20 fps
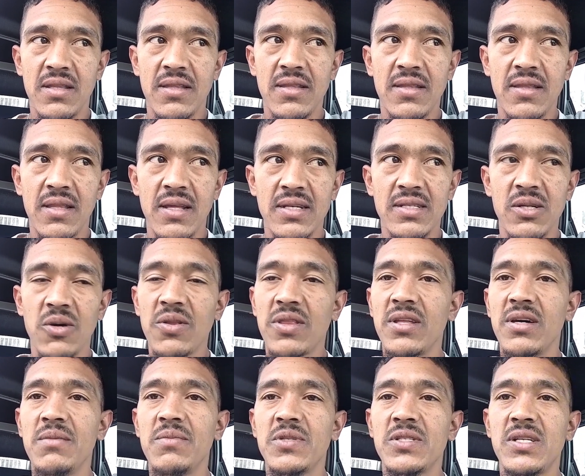there's no
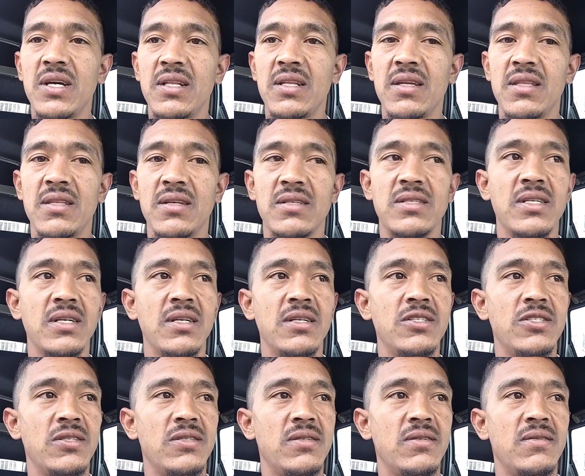thermostat in this
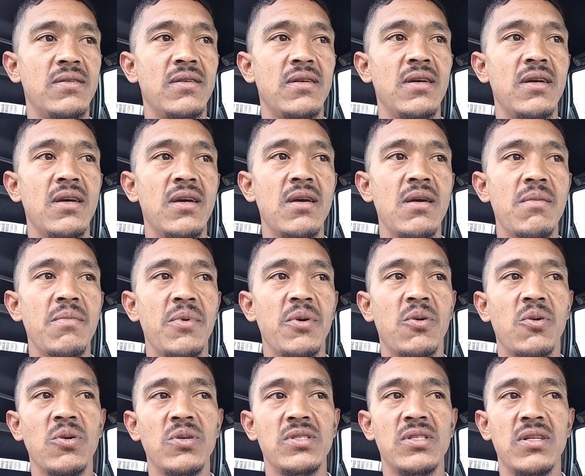engine,
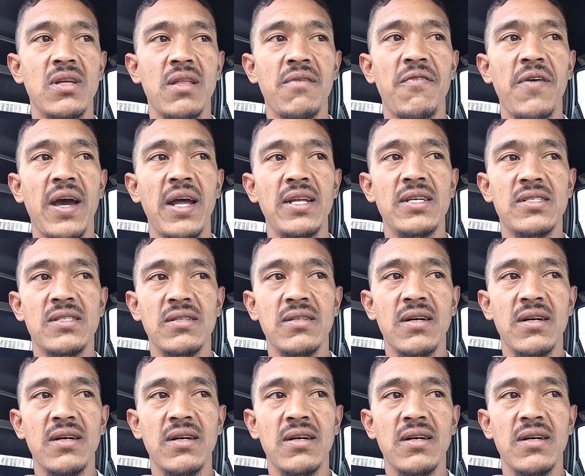because the fan is still